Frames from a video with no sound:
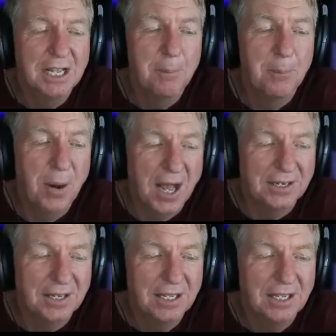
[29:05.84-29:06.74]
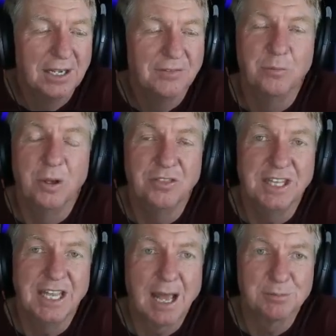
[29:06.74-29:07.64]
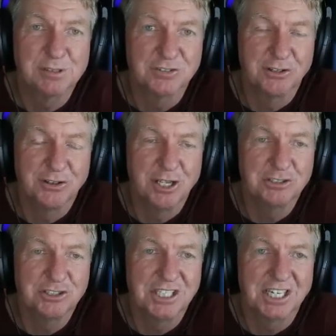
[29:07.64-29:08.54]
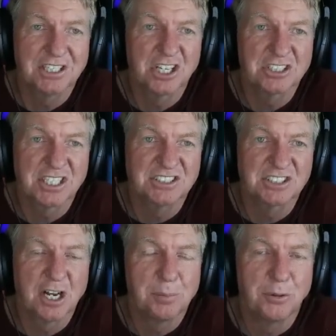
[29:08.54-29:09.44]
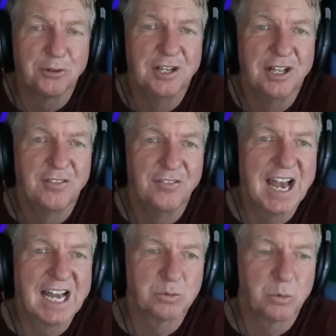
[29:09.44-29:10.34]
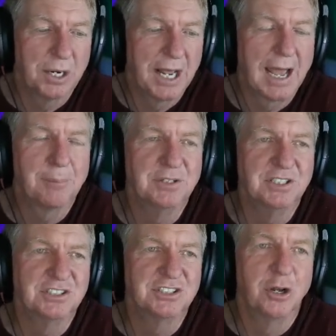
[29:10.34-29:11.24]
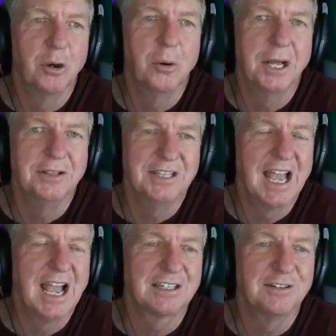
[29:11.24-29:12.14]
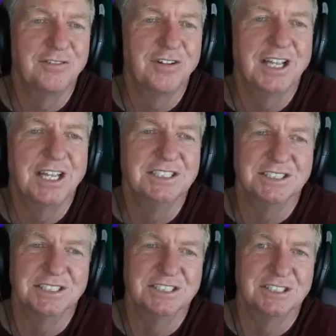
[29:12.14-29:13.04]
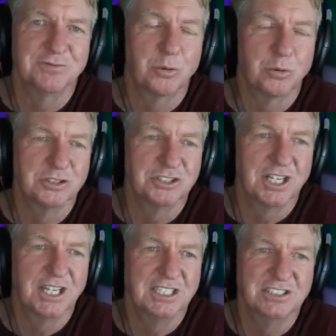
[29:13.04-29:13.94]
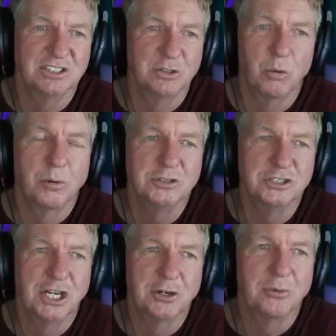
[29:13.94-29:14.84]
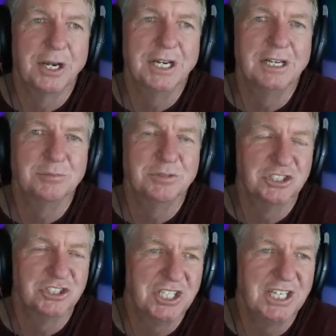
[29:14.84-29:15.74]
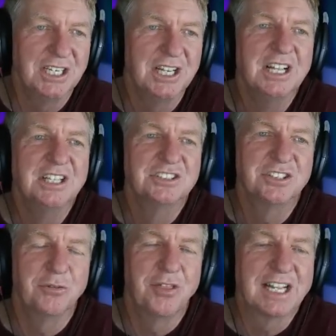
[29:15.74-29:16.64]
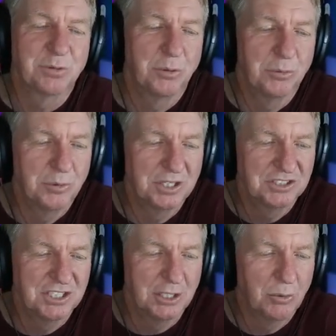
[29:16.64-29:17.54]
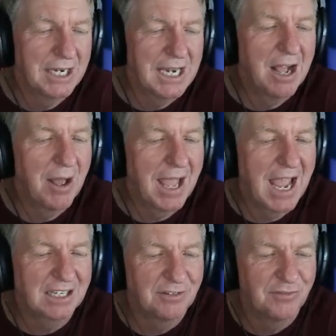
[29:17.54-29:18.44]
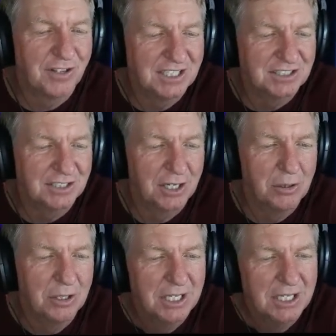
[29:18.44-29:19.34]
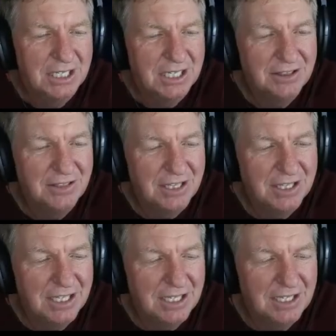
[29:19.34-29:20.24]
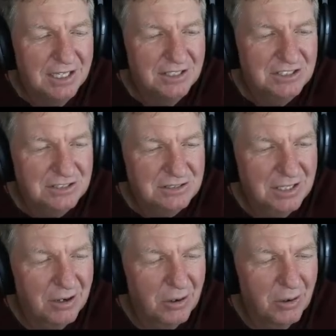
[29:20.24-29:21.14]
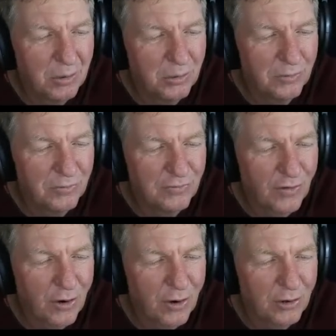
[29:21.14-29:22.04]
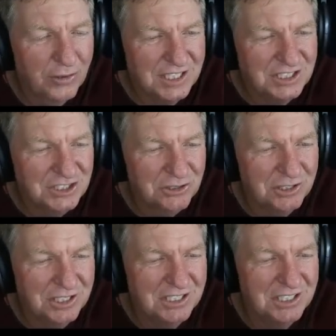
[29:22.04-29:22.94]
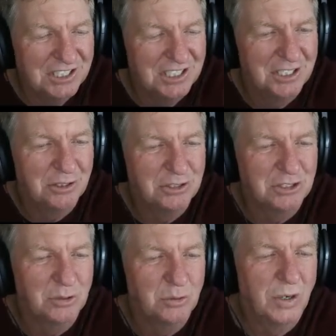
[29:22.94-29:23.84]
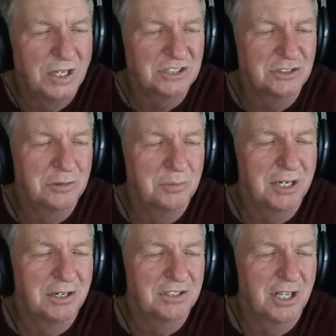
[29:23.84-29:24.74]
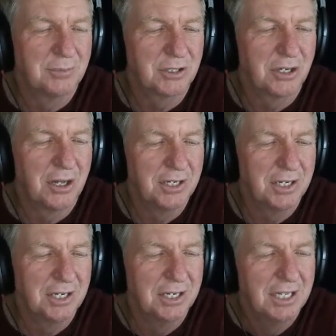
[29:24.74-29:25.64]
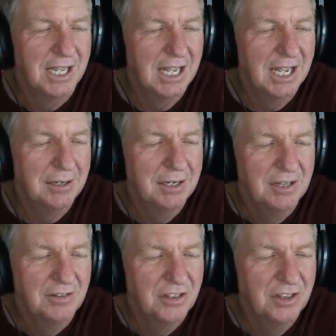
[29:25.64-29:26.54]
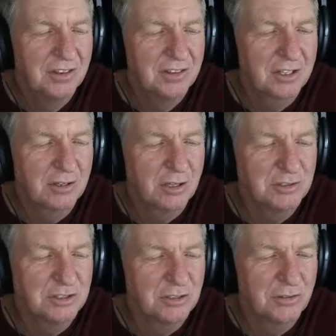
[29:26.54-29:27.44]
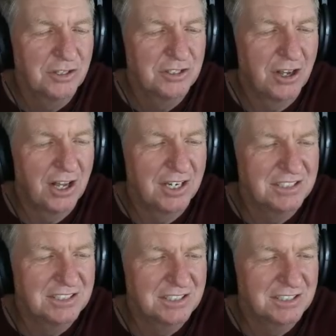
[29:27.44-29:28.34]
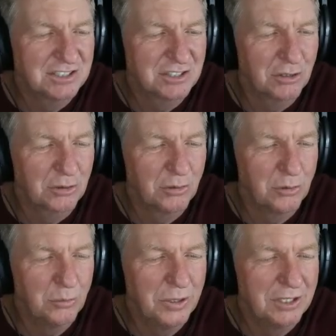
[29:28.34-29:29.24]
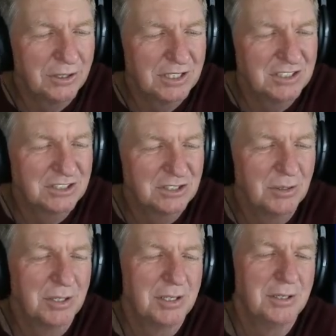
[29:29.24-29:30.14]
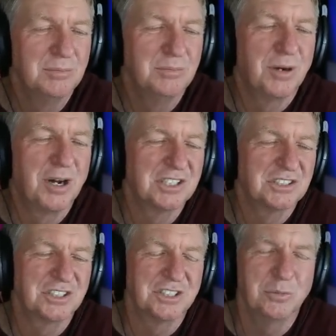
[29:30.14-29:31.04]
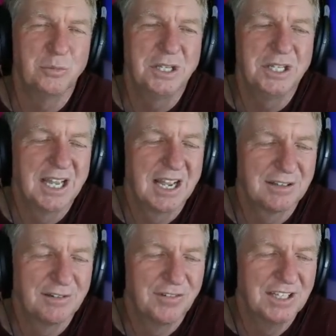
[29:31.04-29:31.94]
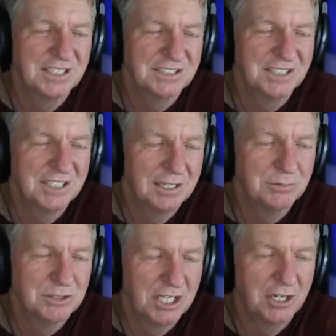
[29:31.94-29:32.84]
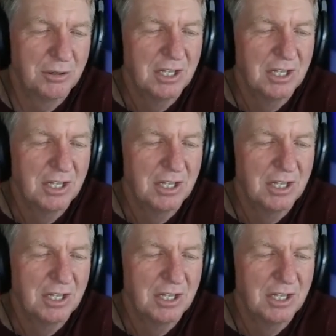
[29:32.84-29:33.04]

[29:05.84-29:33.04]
but when the atmosphere and the ocean get, gets coupled, that's what happens. So, and the active phase is, of course, a storm generating machine. So that's what we want to see. Right now, active phase, though, in the so far eastern Indian Ocean, western maritime continent, and the, the closer the dot is to this circle, the weaker it is. So a modestly weak active phase of the MJO.